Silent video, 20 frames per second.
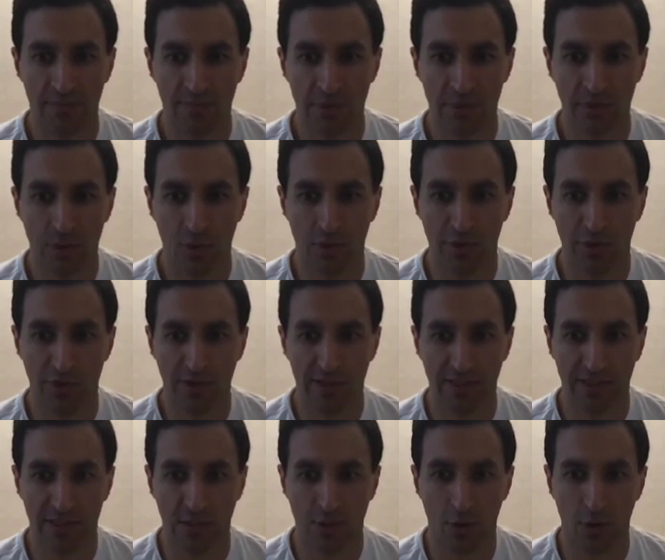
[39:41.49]
So whether
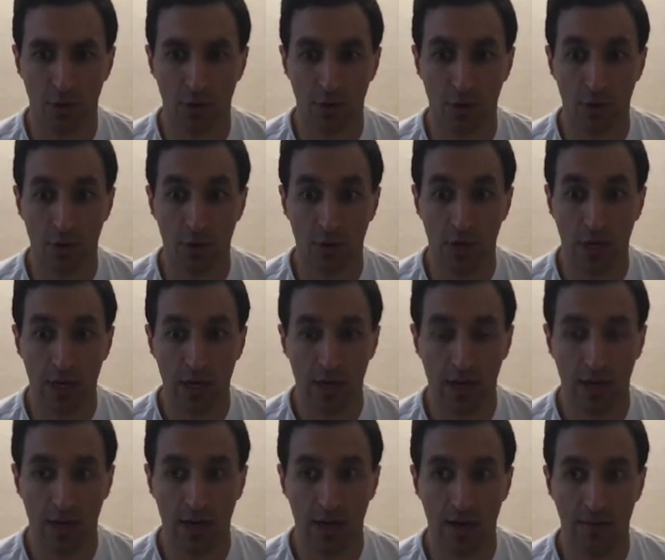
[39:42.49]
that's Coco
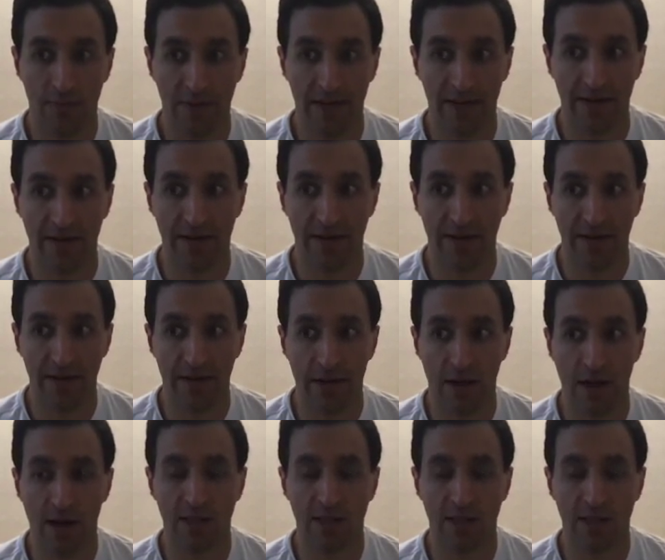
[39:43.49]
and